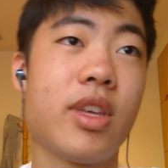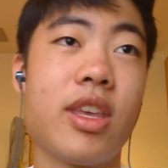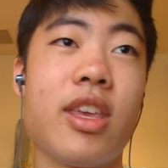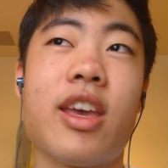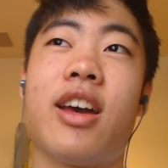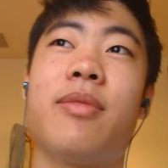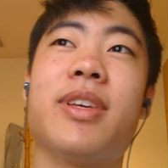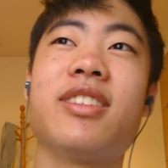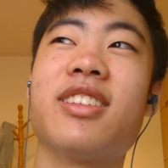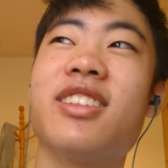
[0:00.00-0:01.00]
Yeah,
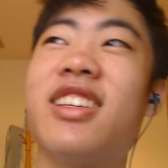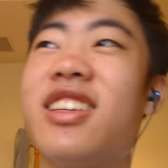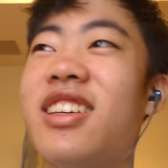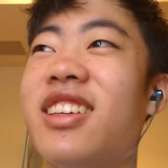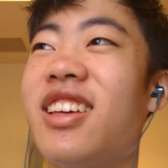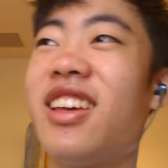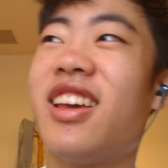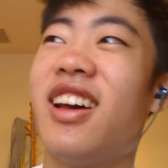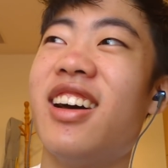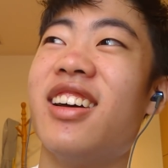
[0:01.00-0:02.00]
basically
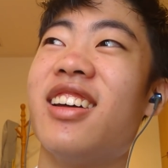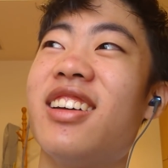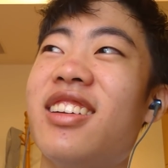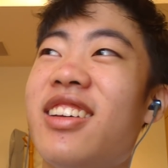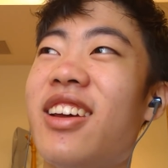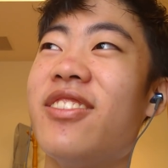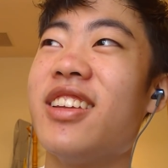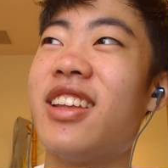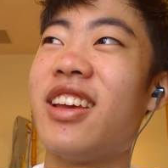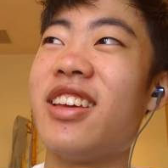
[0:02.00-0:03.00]
uh, every
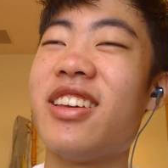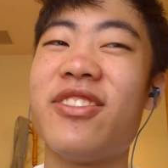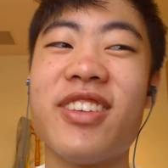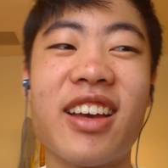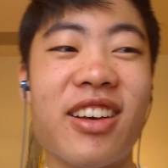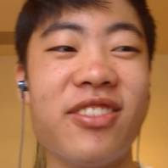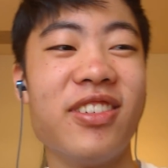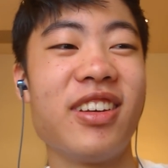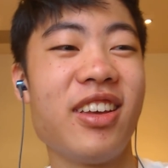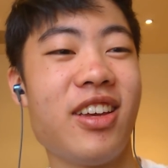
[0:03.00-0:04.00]
day if you
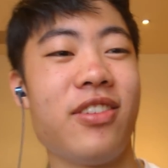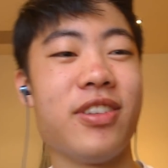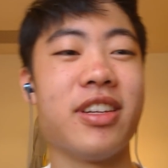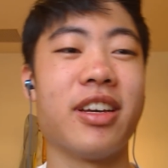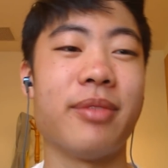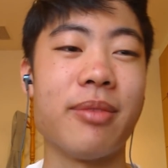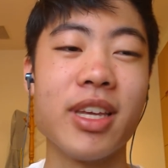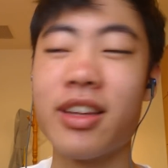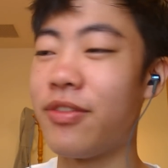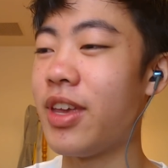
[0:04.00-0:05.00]
have free time. I
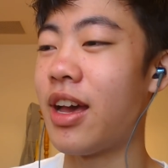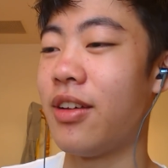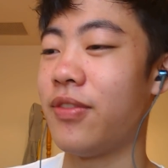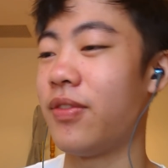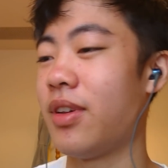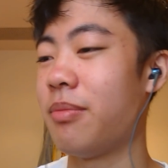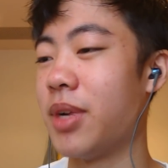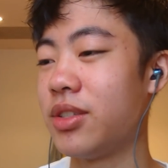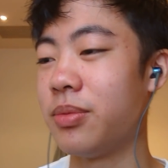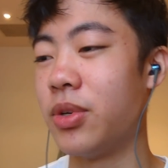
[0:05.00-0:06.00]
mean, if you have
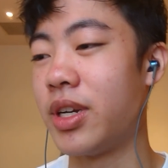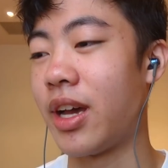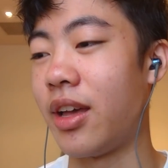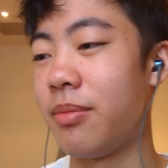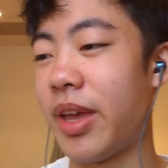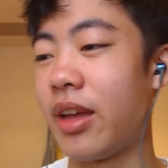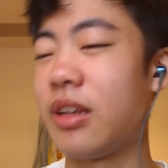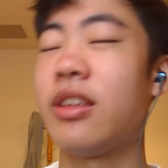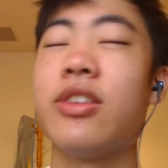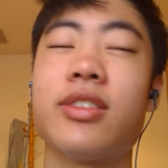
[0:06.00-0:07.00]
much more time and
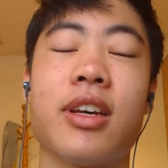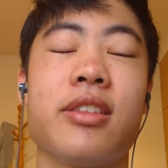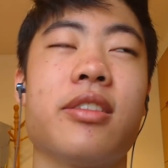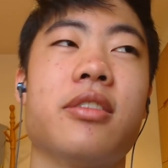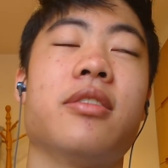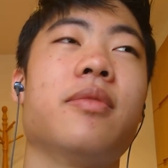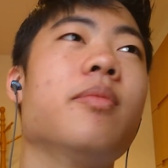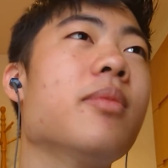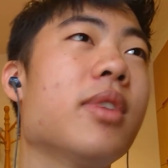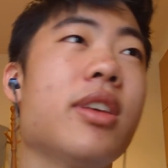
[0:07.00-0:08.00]
you set your
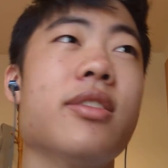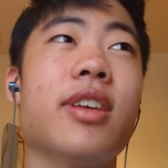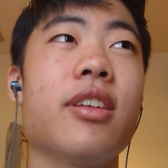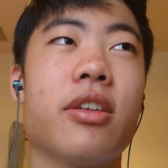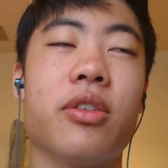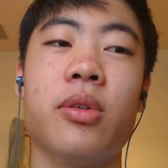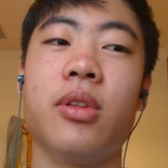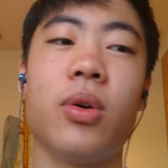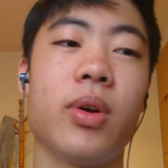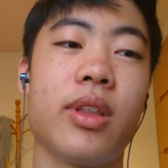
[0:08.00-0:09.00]
you set your goal
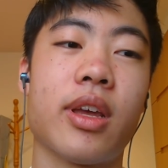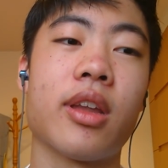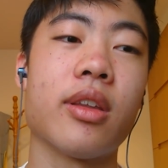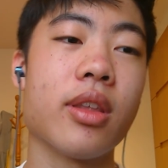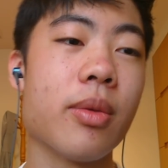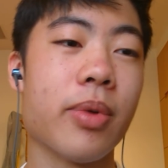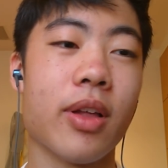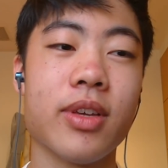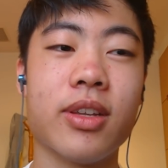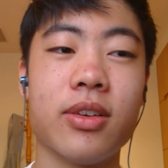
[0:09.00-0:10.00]
lower, then you
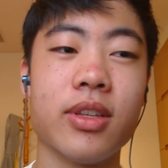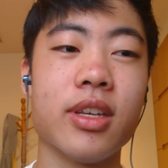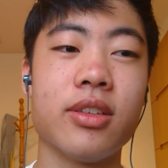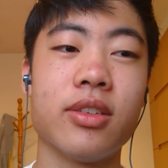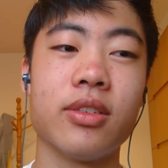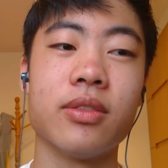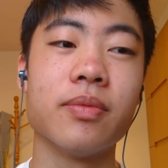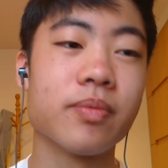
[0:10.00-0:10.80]
probably don't need to.